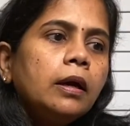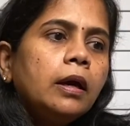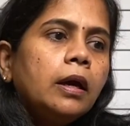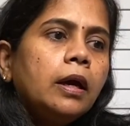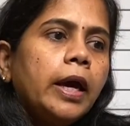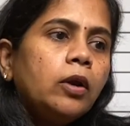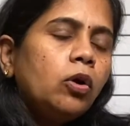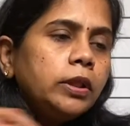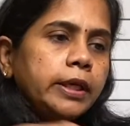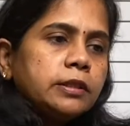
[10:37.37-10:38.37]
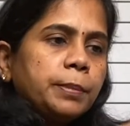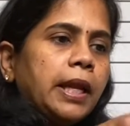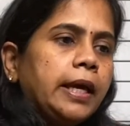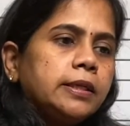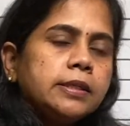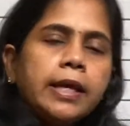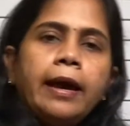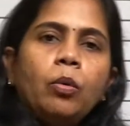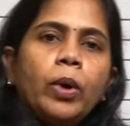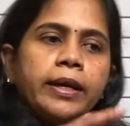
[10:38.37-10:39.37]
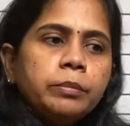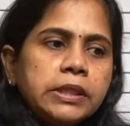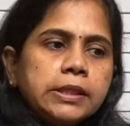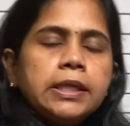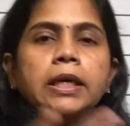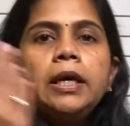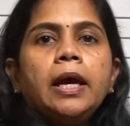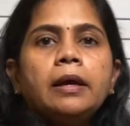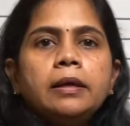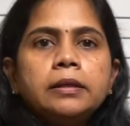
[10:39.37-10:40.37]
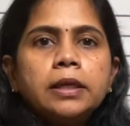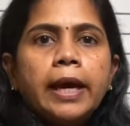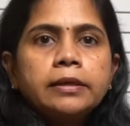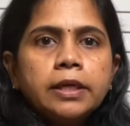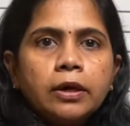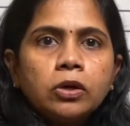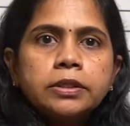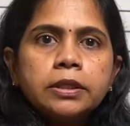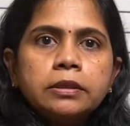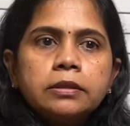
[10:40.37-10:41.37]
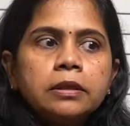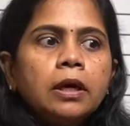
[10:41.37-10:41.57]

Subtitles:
And all these plants have vitamin C and antioxidants.